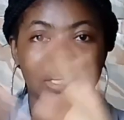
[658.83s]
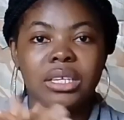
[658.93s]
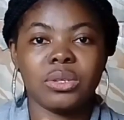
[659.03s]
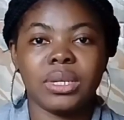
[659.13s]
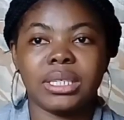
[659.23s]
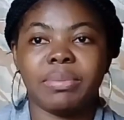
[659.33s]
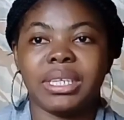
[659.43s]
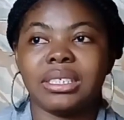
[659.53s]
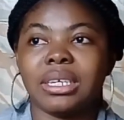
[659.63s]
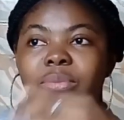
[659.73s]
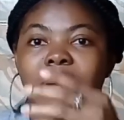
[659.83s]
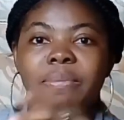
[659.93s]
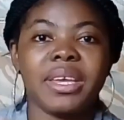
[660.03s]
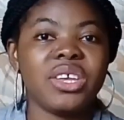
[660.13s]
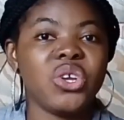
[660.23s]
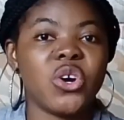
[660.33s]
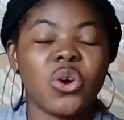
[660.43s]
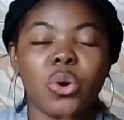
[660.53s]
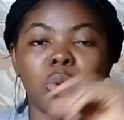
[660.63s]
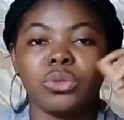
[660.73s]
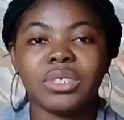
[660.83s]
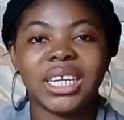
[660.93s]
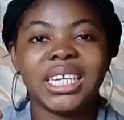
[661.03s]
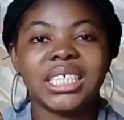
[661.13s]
so that by the time you are making your calls, you are